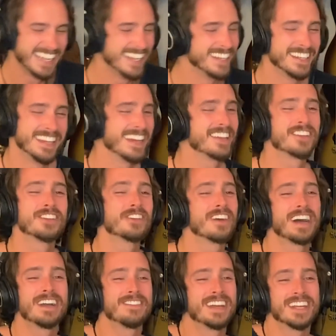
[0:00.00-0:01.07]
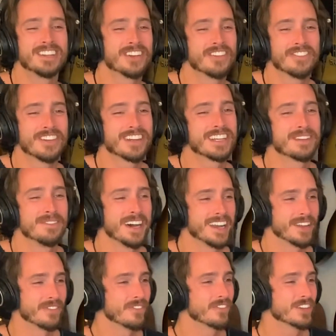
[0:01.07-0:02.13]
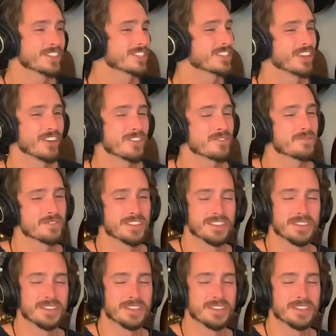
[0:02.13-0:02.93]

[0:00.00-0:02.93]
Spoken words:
Neither do I, man. Don't worry about it. We're just going with